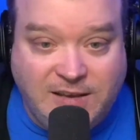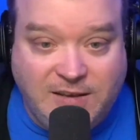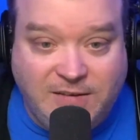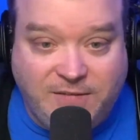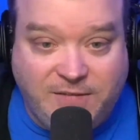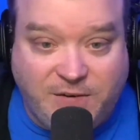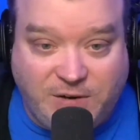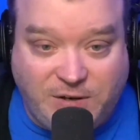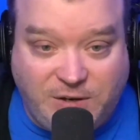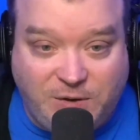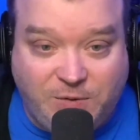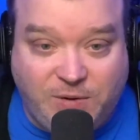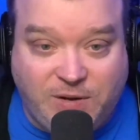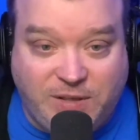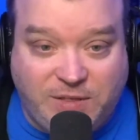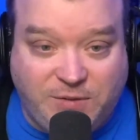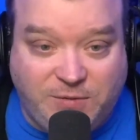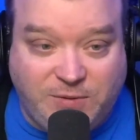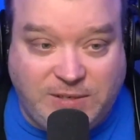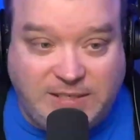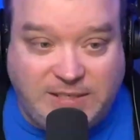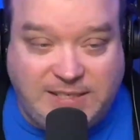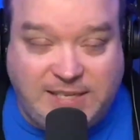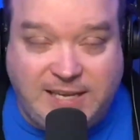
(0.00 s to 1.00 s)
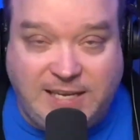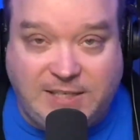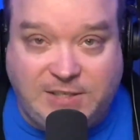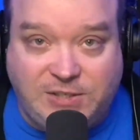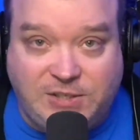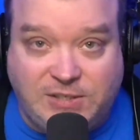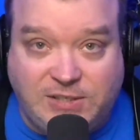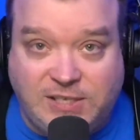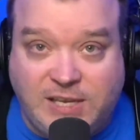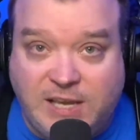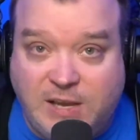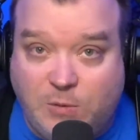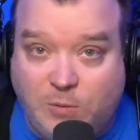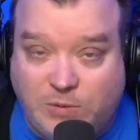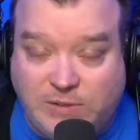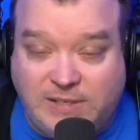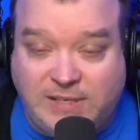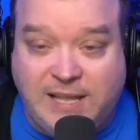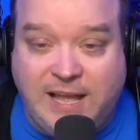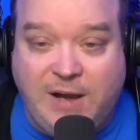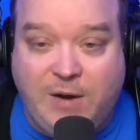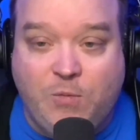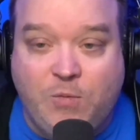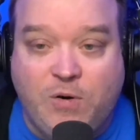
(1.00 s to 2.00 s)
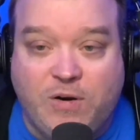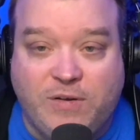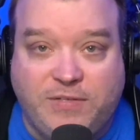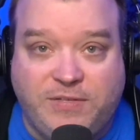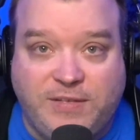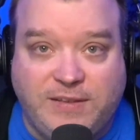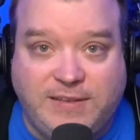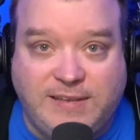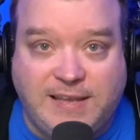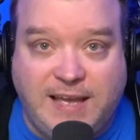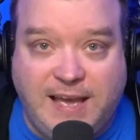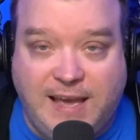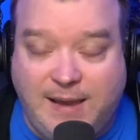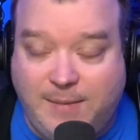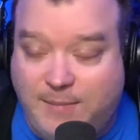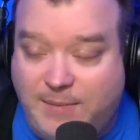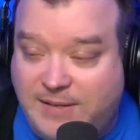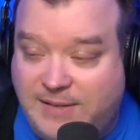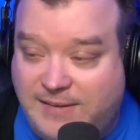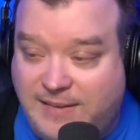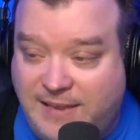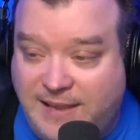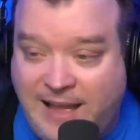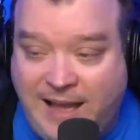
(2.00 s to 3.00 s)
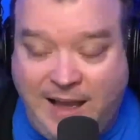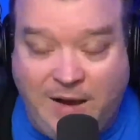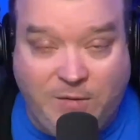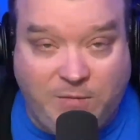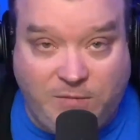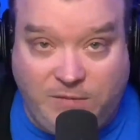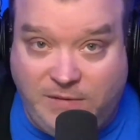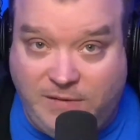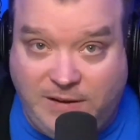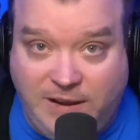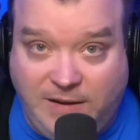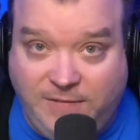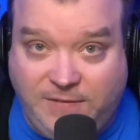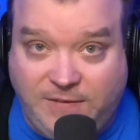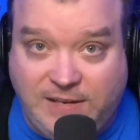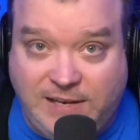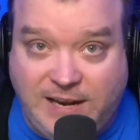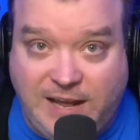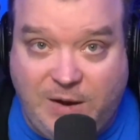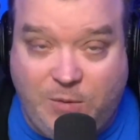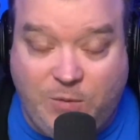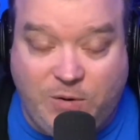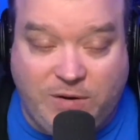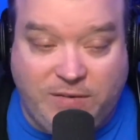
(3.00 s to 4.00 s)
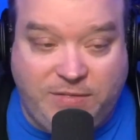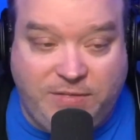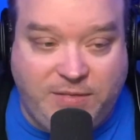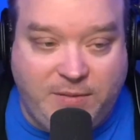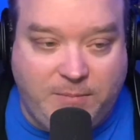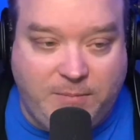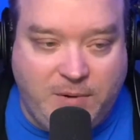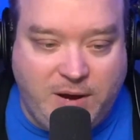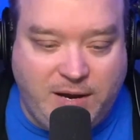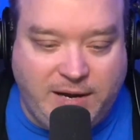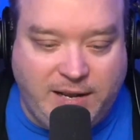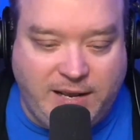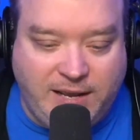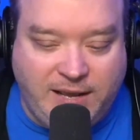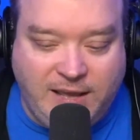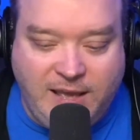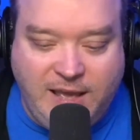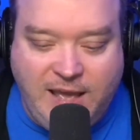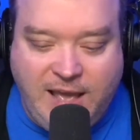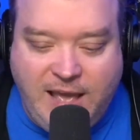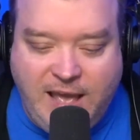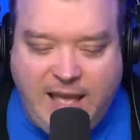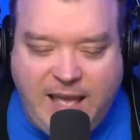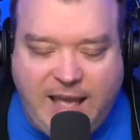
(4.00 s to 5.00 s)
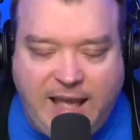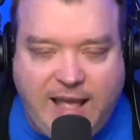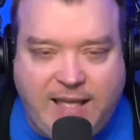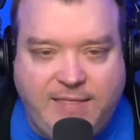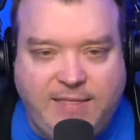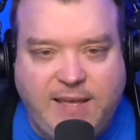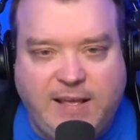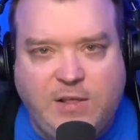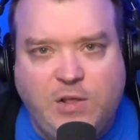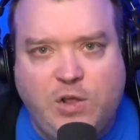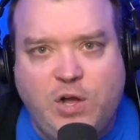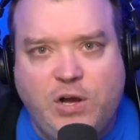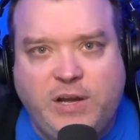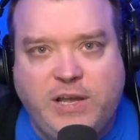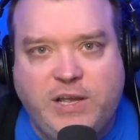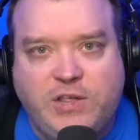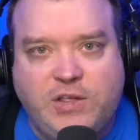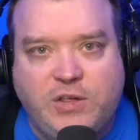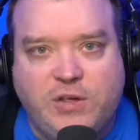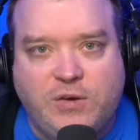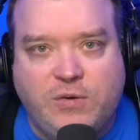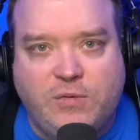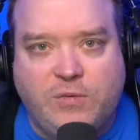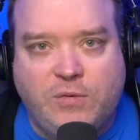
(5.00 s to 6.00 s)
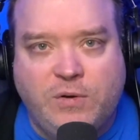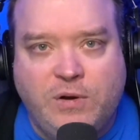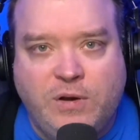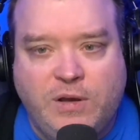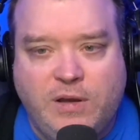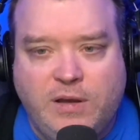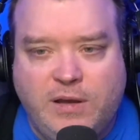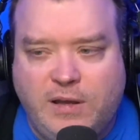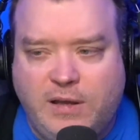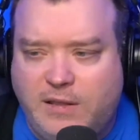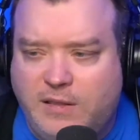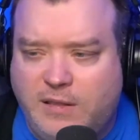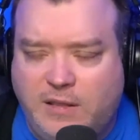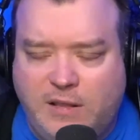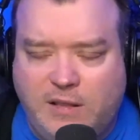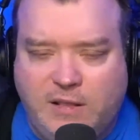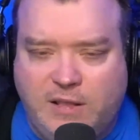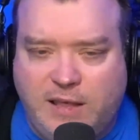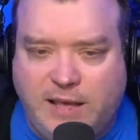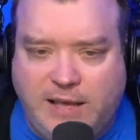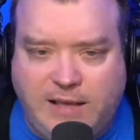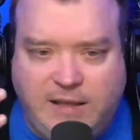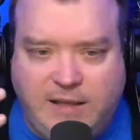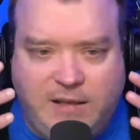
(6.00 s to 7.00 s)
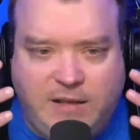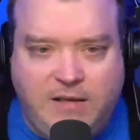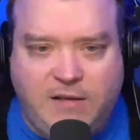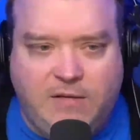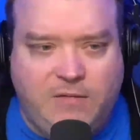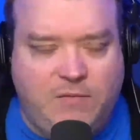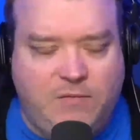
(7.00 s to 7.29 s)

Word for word: for doing three stations. It was not worth the time. It's not definitely not worth the money. And they look at you like